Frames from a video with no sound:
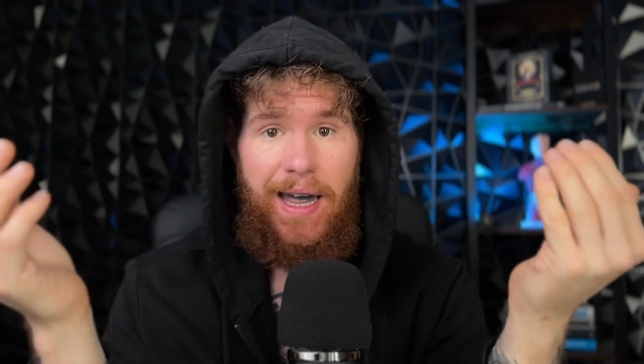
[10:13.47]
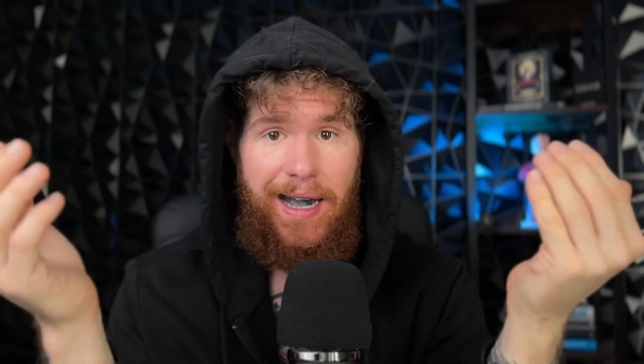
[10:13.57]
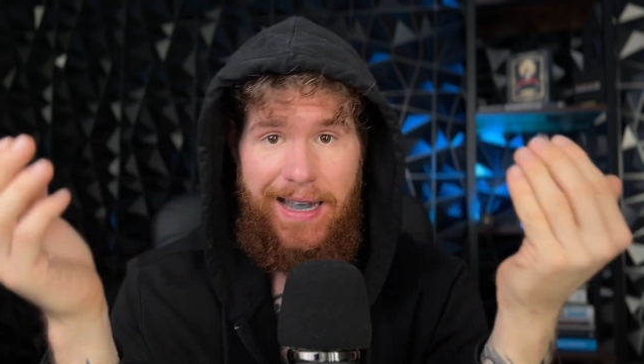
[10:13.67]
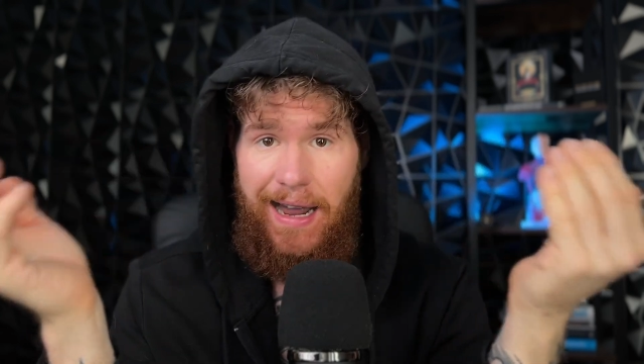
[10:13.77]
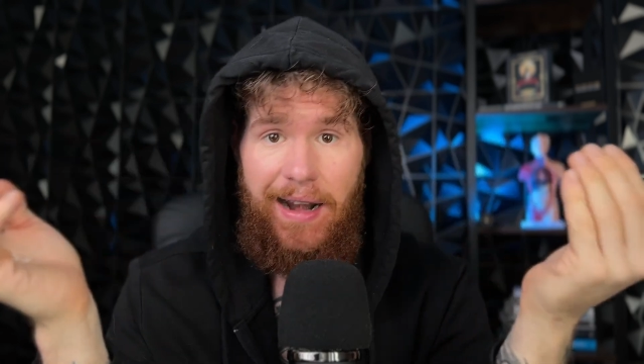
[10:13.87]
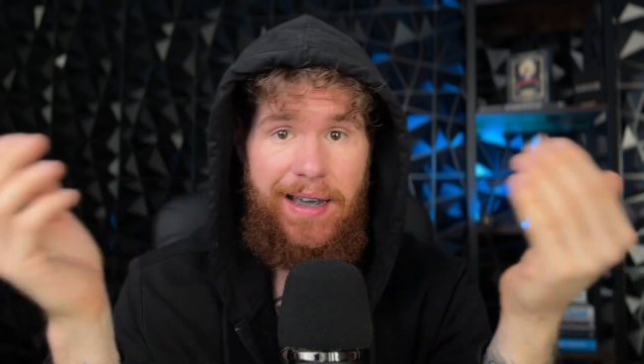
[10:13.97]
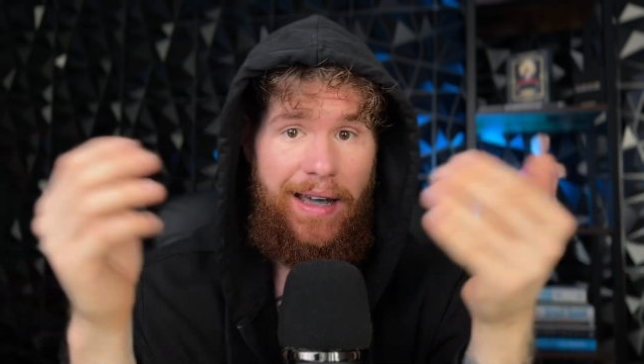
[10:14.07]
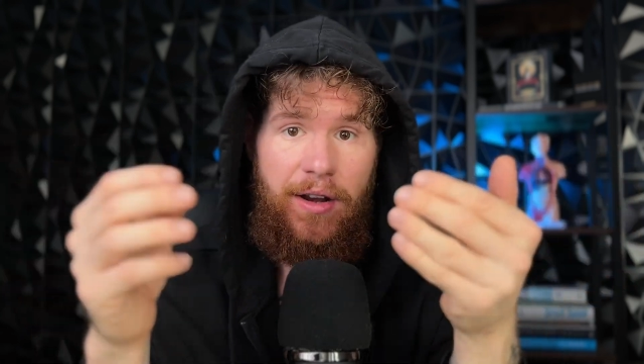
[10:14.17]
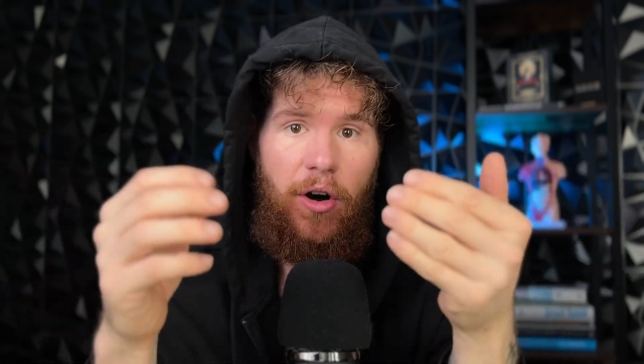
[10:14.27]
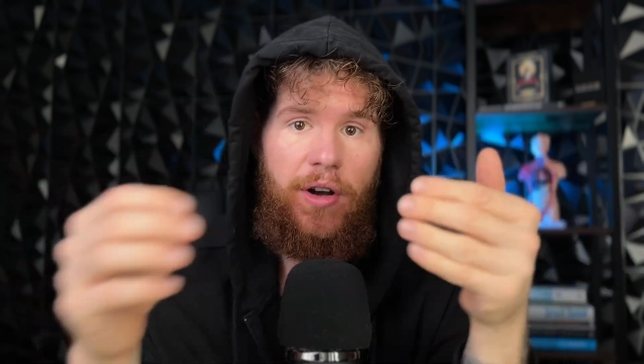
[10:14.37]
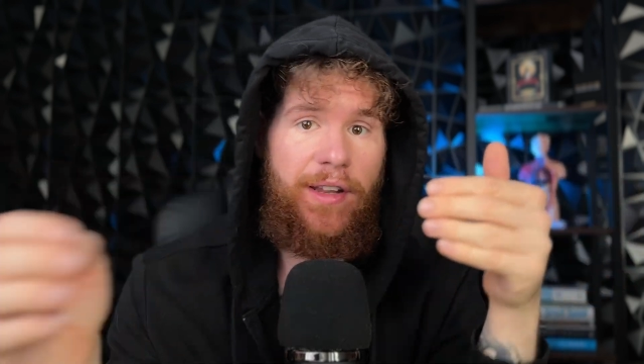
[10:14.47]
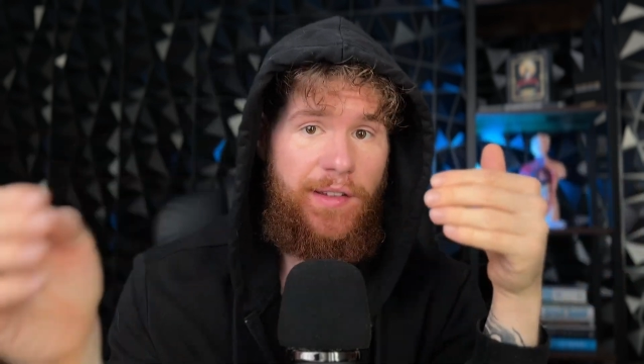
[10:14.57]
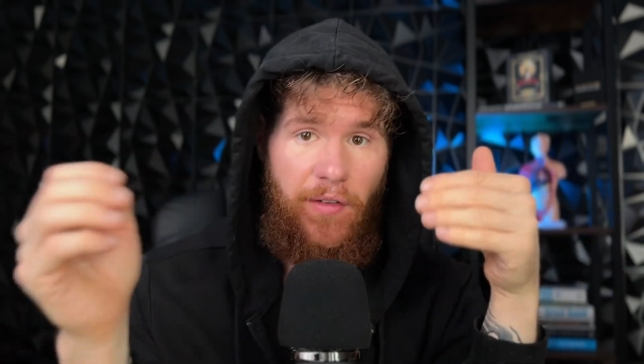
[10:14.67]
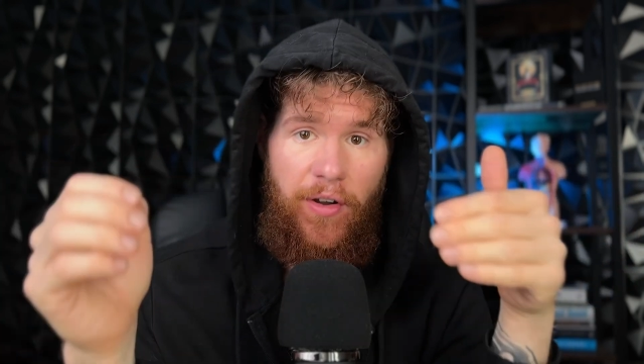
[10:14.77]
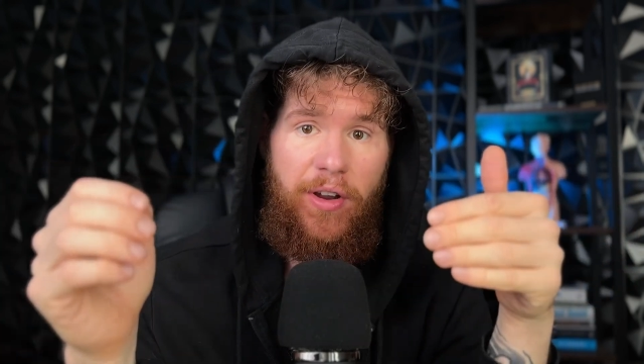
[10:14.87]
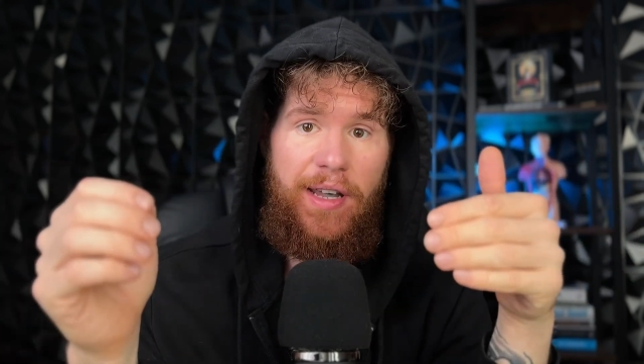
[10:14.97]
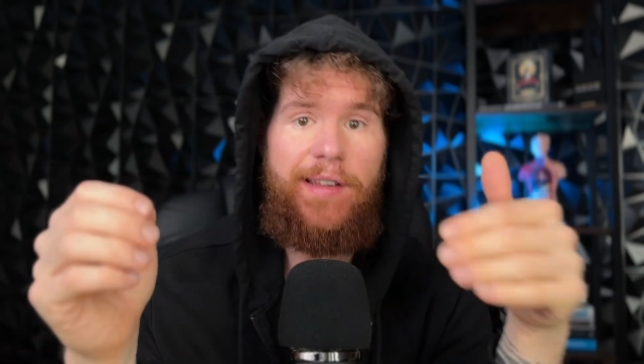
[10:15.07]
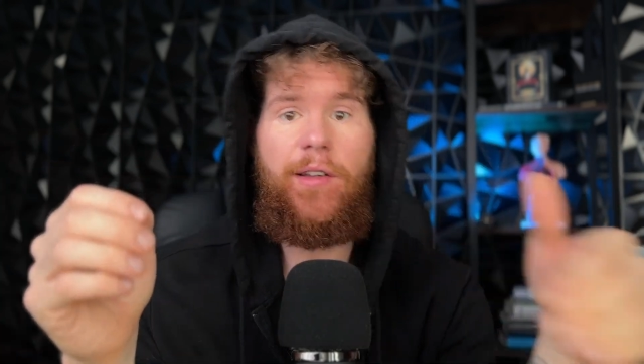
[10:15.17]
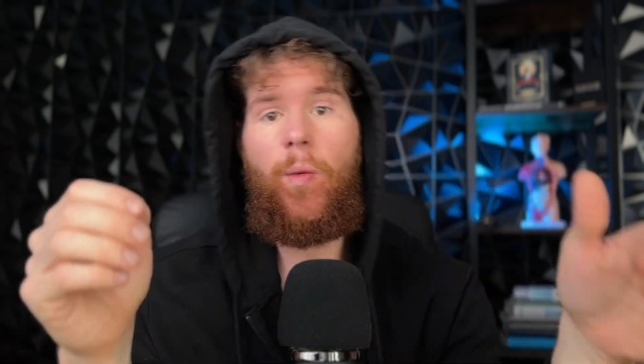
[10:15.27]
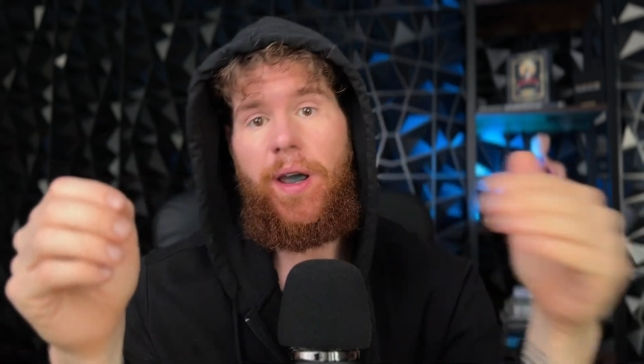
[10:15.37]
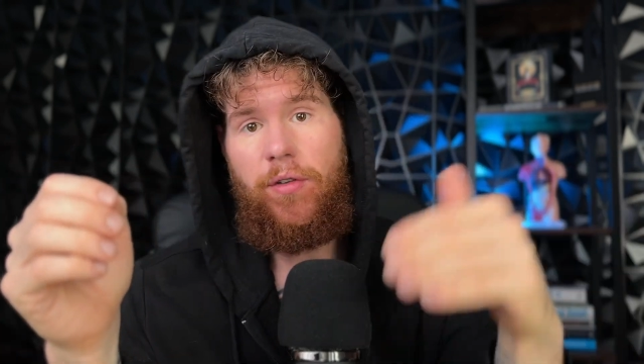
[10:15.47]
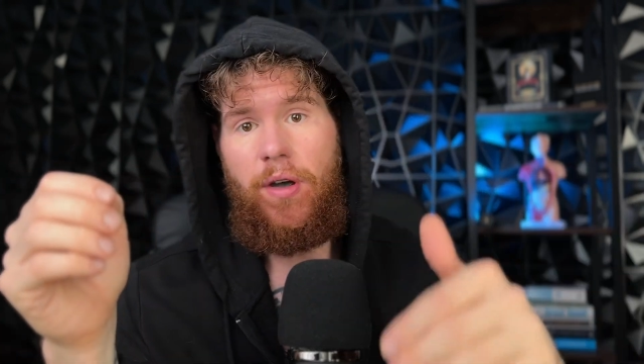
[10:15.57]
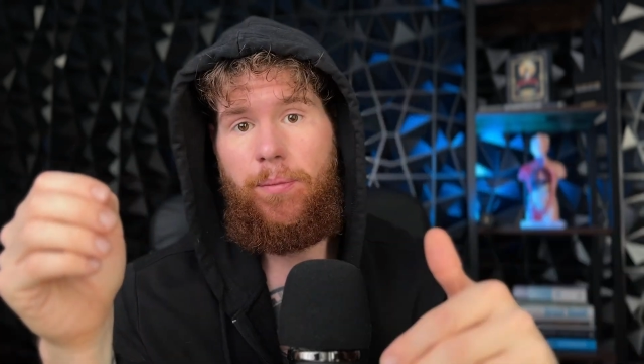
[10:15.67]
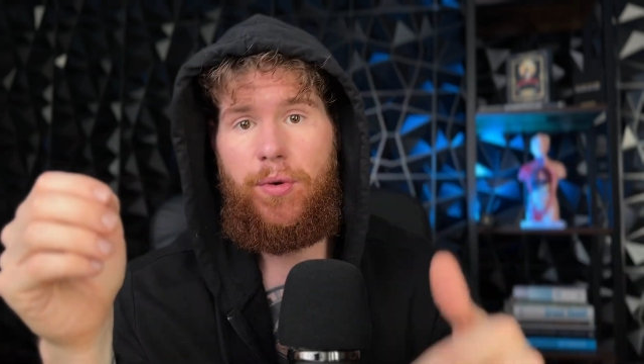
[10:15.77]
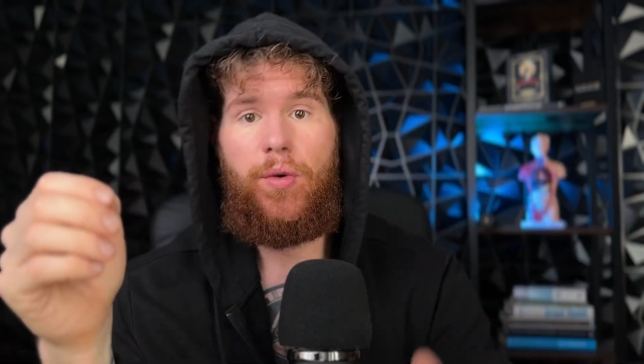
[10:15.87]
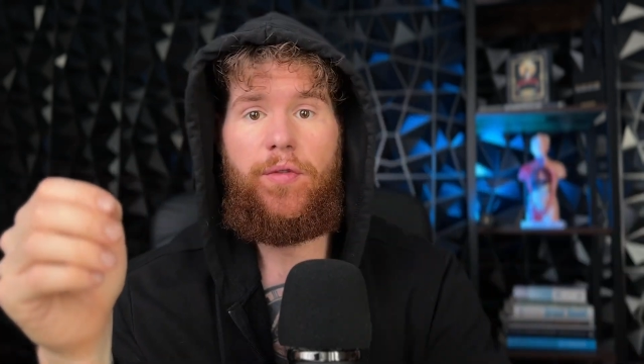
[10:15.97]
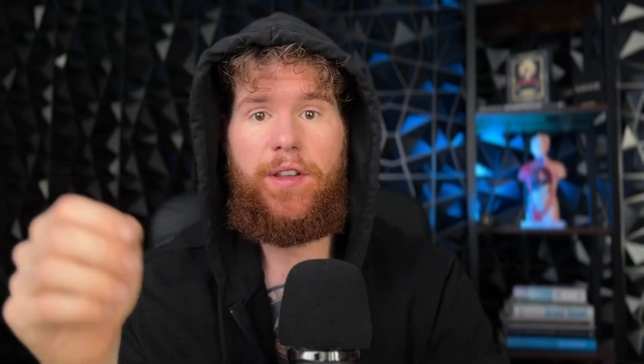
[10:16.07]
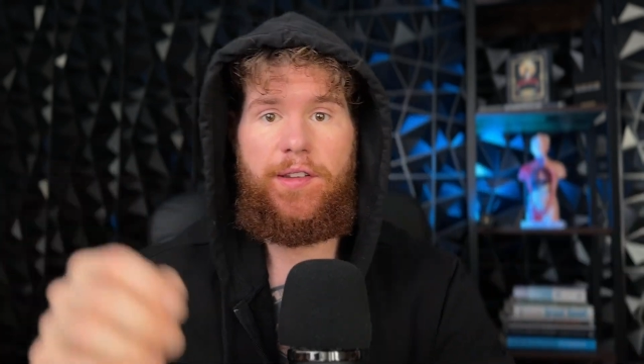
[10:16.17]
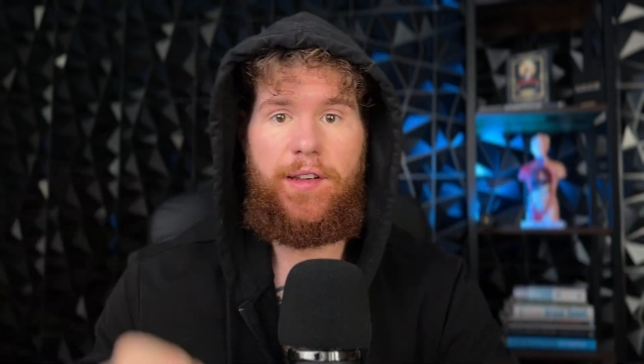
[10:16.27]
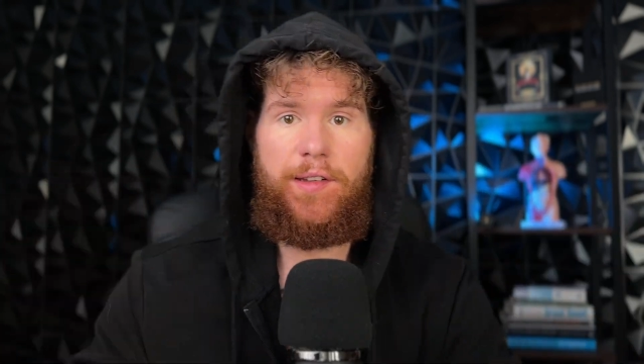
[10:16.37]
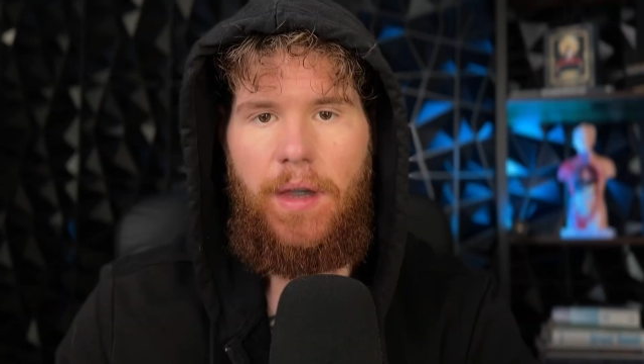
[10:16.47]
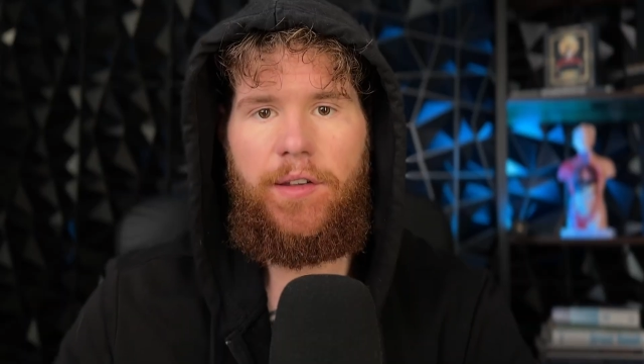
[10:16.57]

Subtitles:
garlic and onions are a very easy way to improve the system.